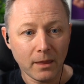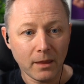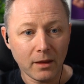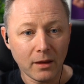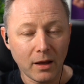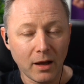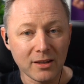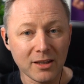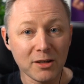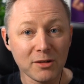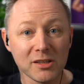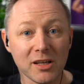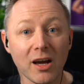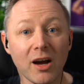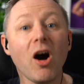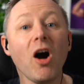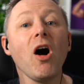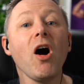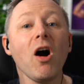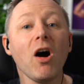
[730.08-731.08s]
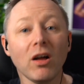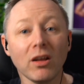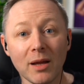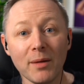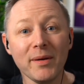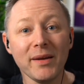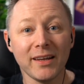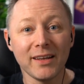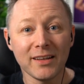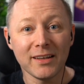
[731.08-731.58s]
I think it's like, oh, let
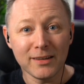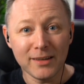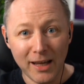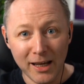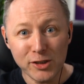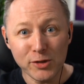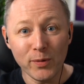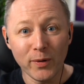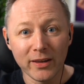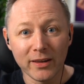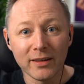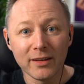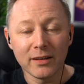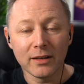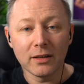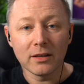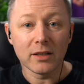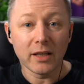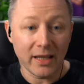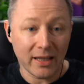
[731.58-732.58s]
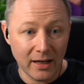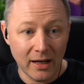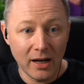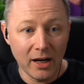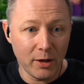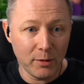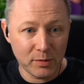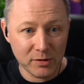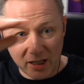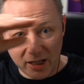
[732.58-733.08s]
me, nice one like that.
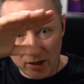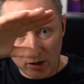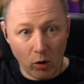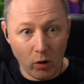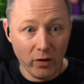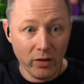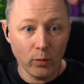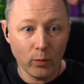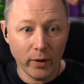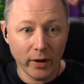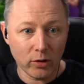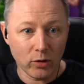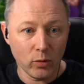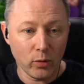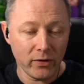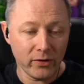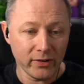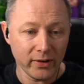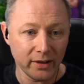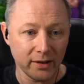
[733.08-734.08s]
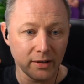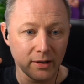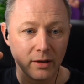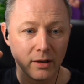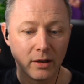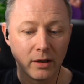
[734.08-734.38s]
It was kind of on the one go, I think.